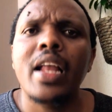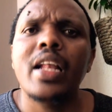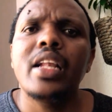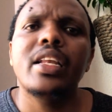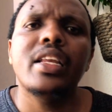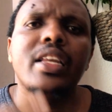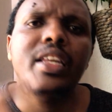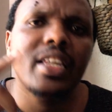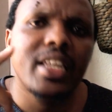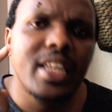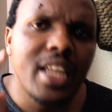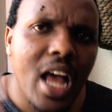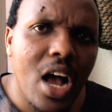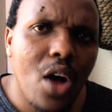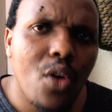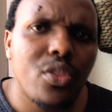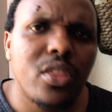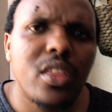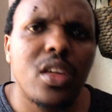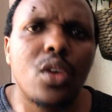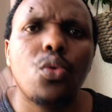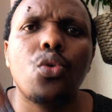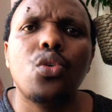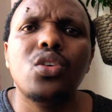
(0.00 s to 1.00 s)
Now
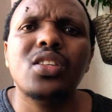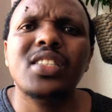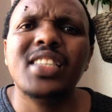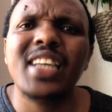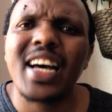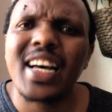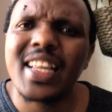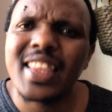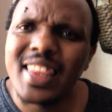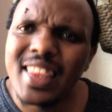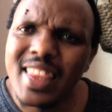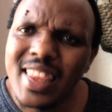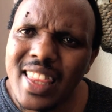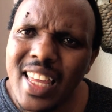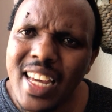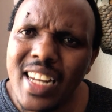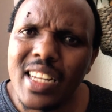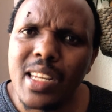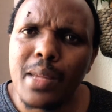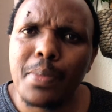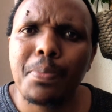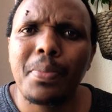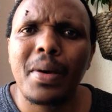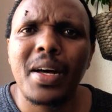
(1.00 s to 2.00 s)
there was a
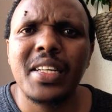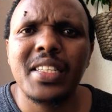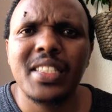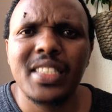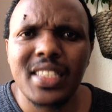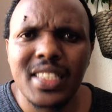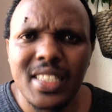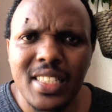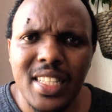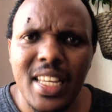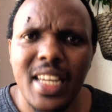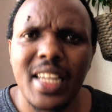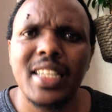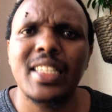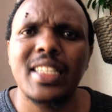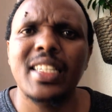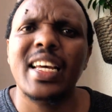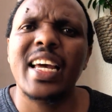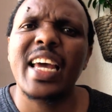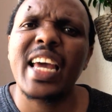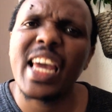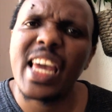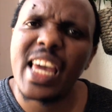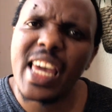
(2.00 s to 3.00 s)
30%
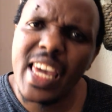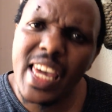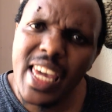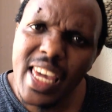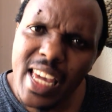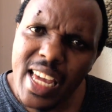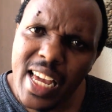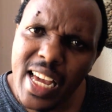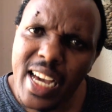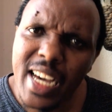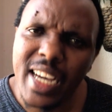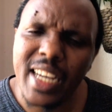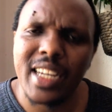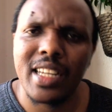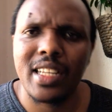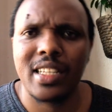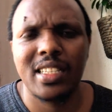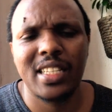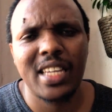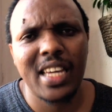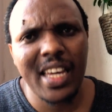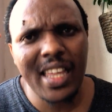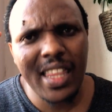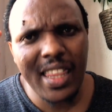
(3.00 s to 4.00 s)
increase
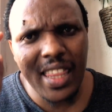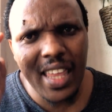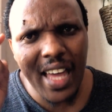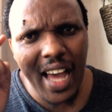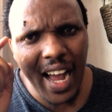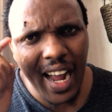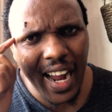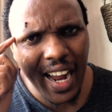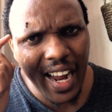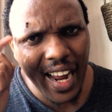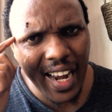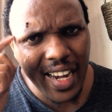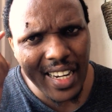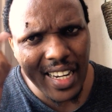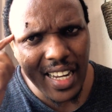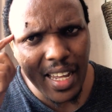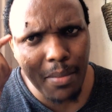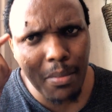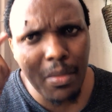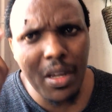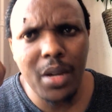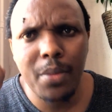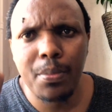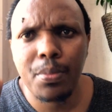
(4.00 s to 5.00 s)
in the
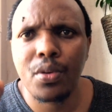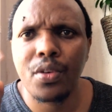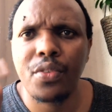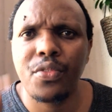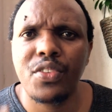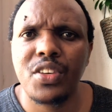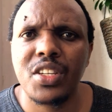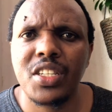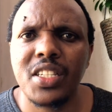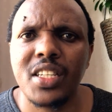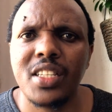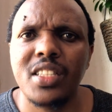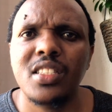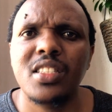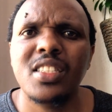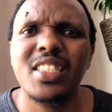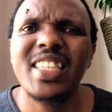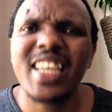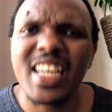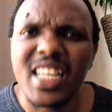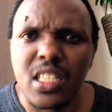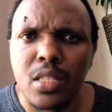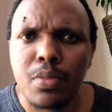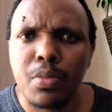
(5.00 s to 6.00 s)
academic proficiency
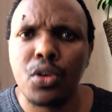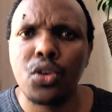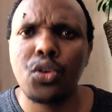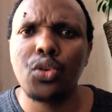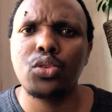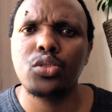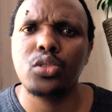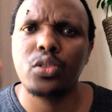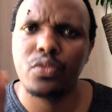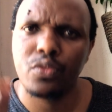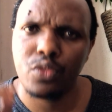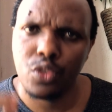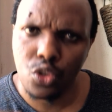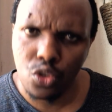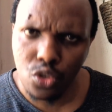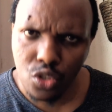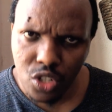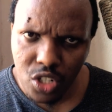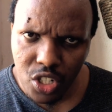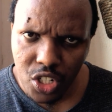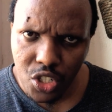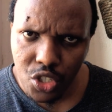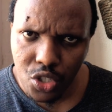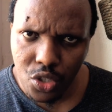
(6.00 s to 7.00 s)
just because of
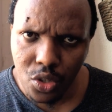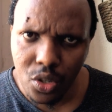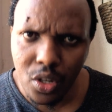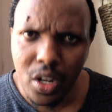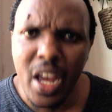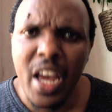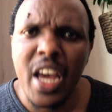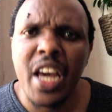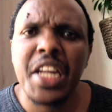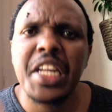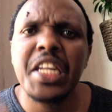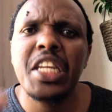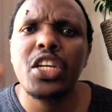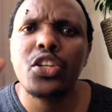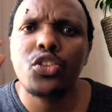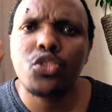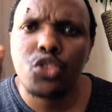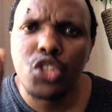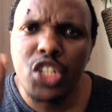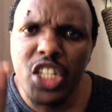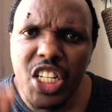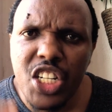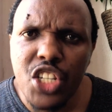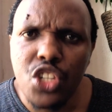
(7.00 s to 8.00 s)
nutrition.
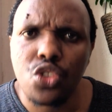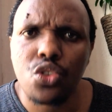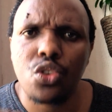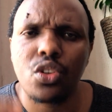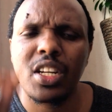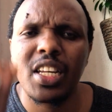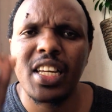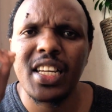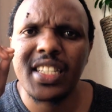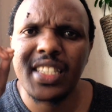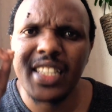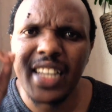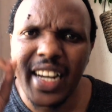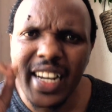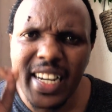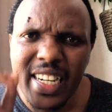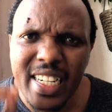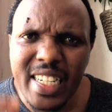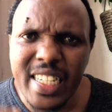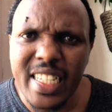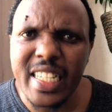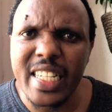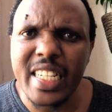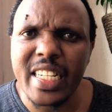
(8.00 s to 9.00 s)
Nutrition is a
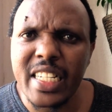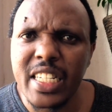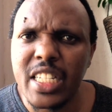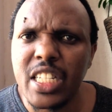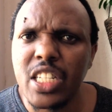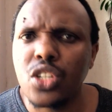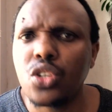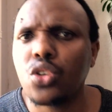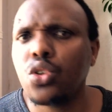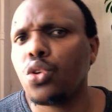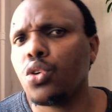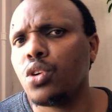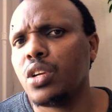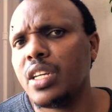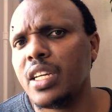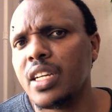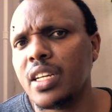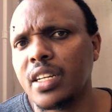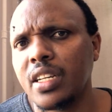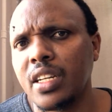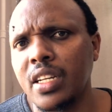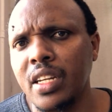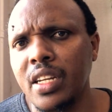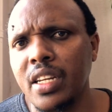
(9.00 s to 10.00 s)
critical
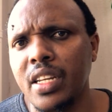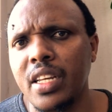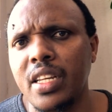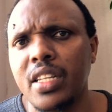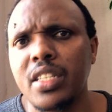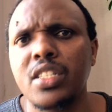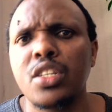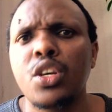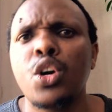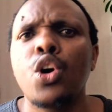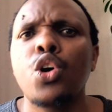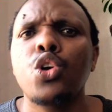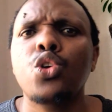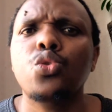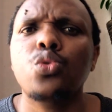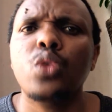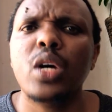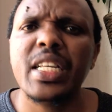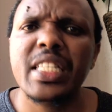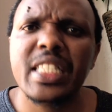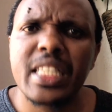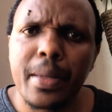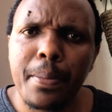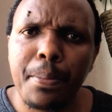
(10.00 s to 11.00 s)
ingredient
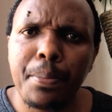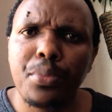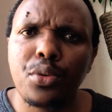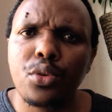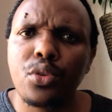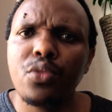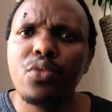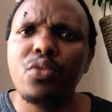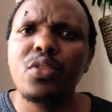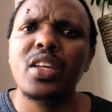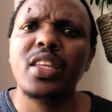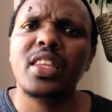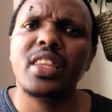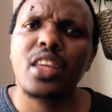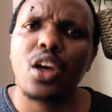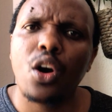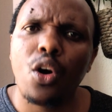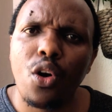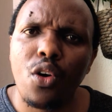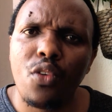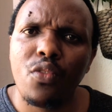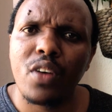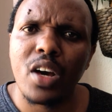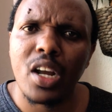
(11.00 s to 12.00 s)
towards improving the
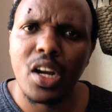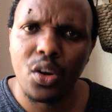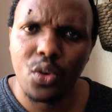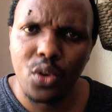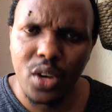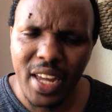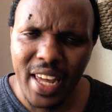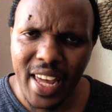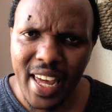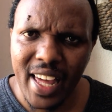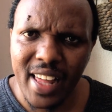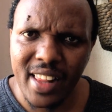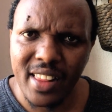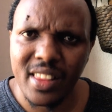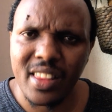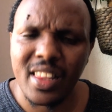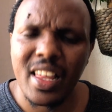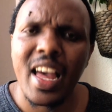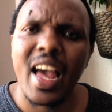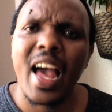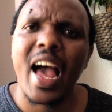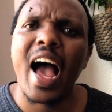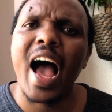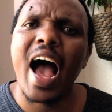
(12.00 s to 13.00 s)
overall health
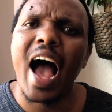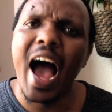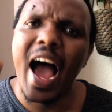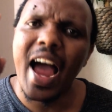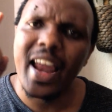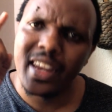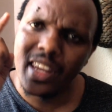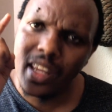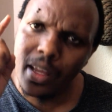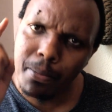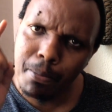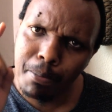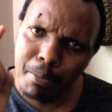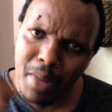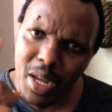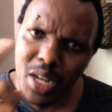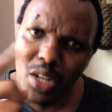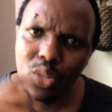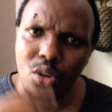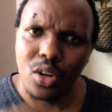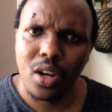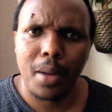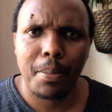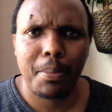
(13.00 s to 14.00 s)
and the
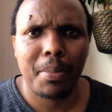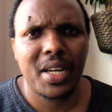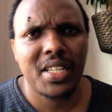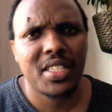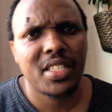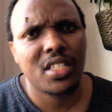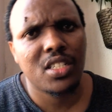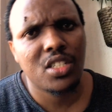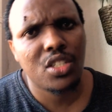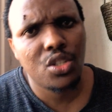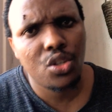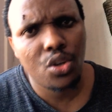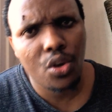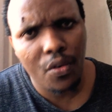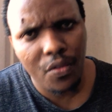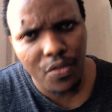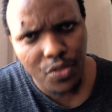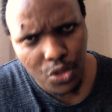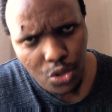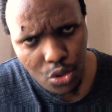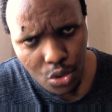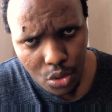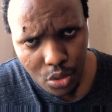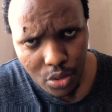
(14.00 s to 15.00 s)
mental capacity of
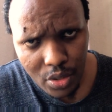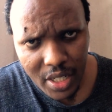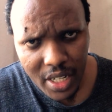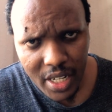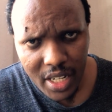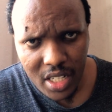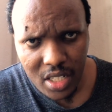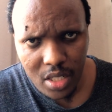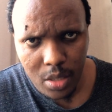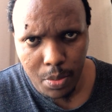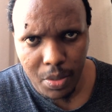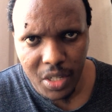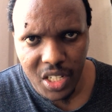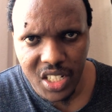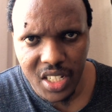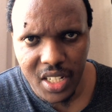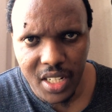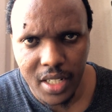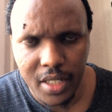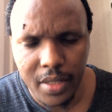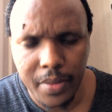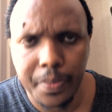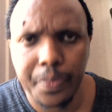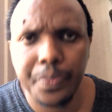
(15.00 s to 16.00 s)
children
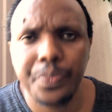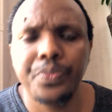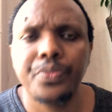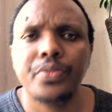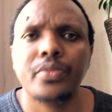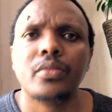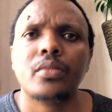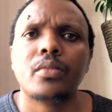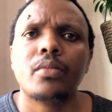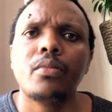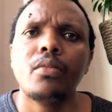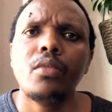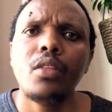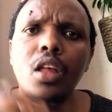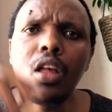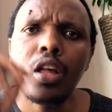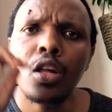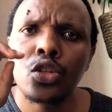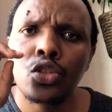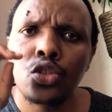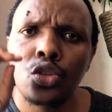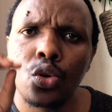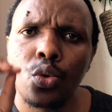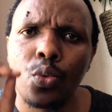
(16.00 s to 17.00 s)
especially.
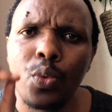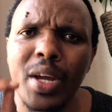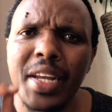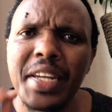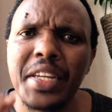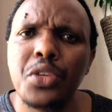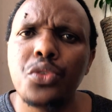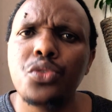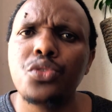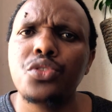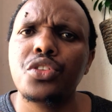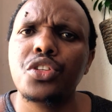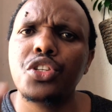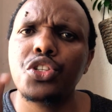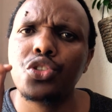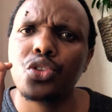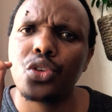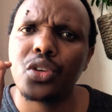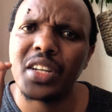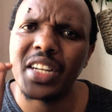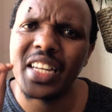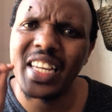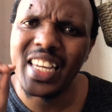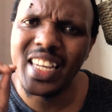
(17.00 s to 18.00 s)
So when
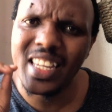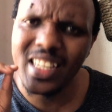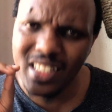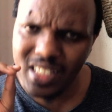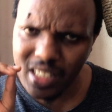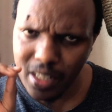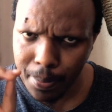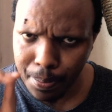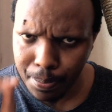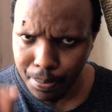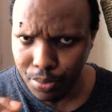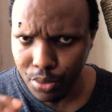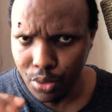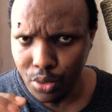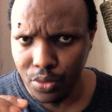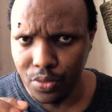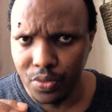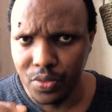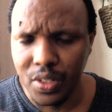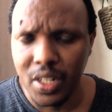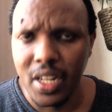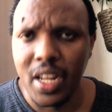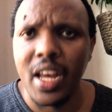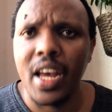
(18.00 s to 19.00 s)
nutrition is
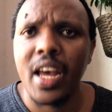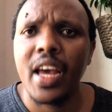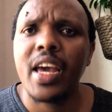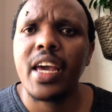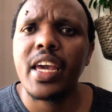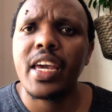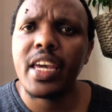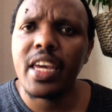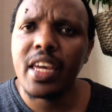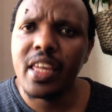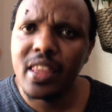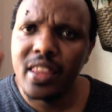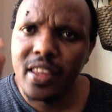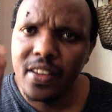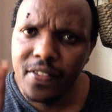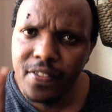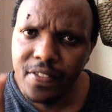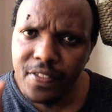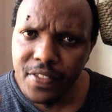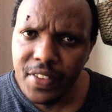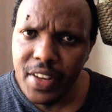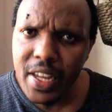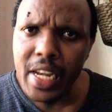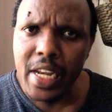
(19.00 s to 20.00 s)
improved in the
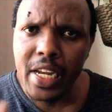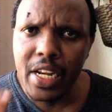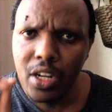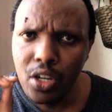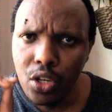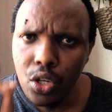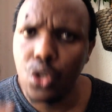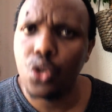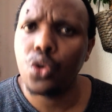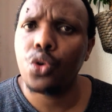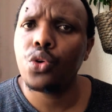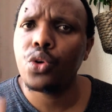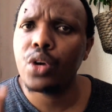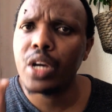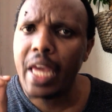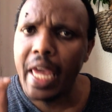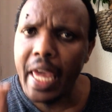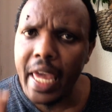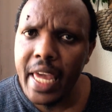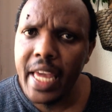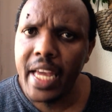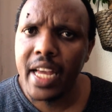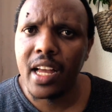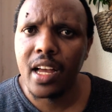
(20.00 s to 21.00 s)
very low
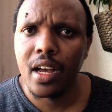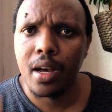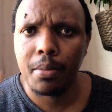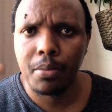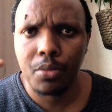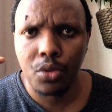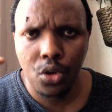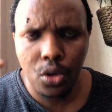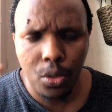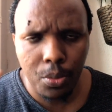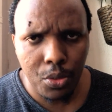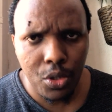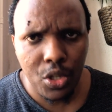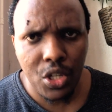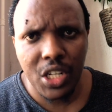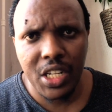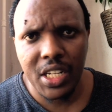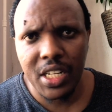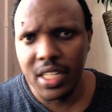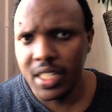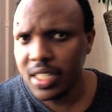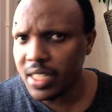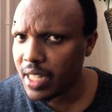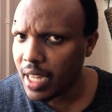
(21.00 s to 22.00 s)
income
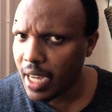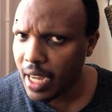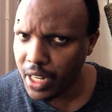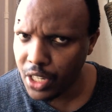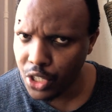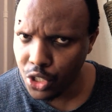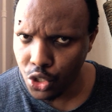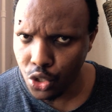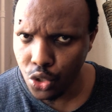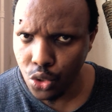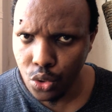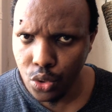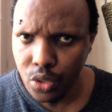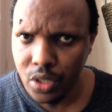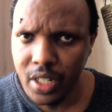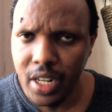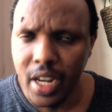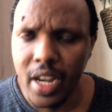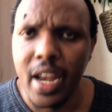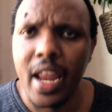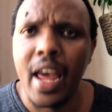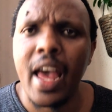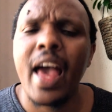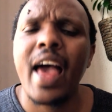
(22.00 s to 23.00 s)
communities and
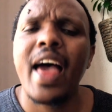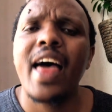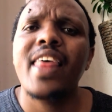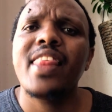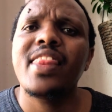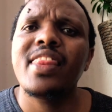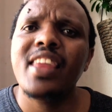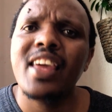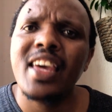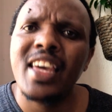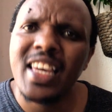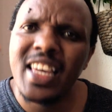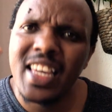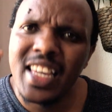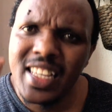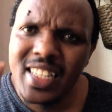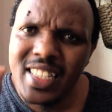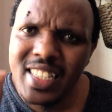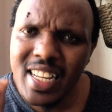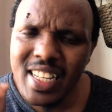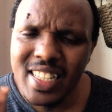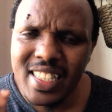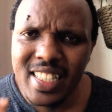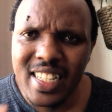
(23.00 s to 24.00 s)
children, there
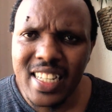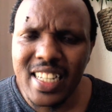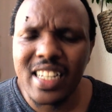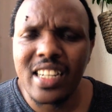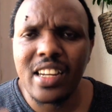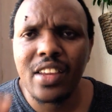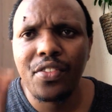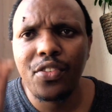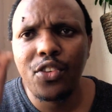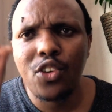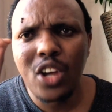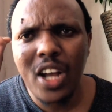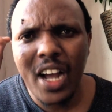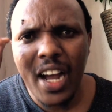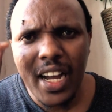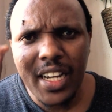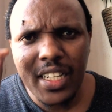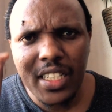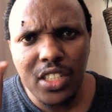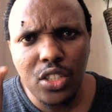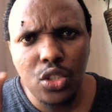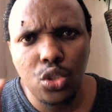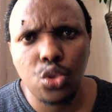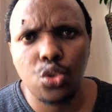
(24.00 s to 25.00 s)
is a
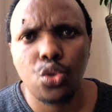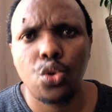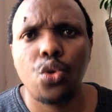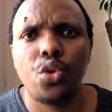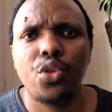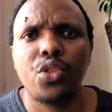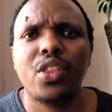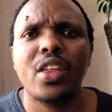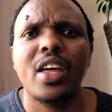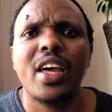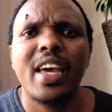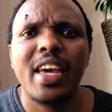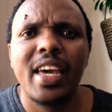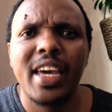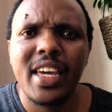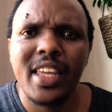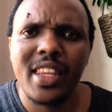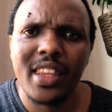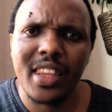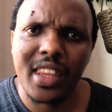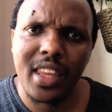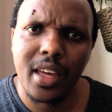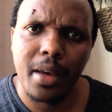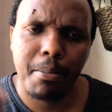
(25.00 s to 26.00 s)
significant growth
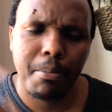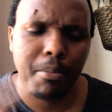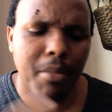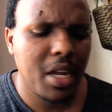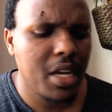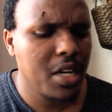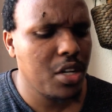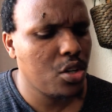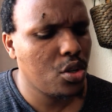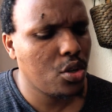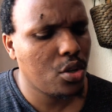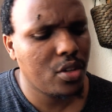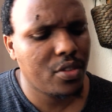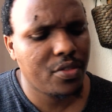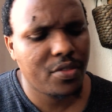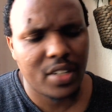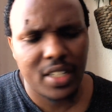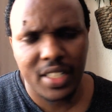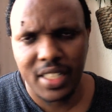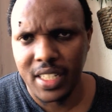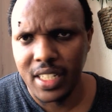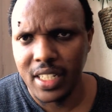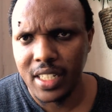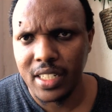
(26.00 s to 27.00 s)
in their mental
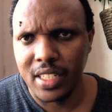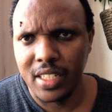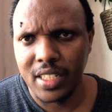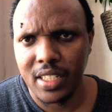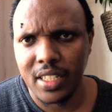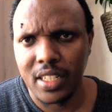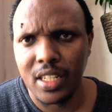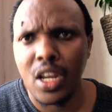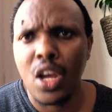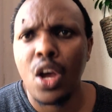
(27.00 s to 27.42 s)
facility.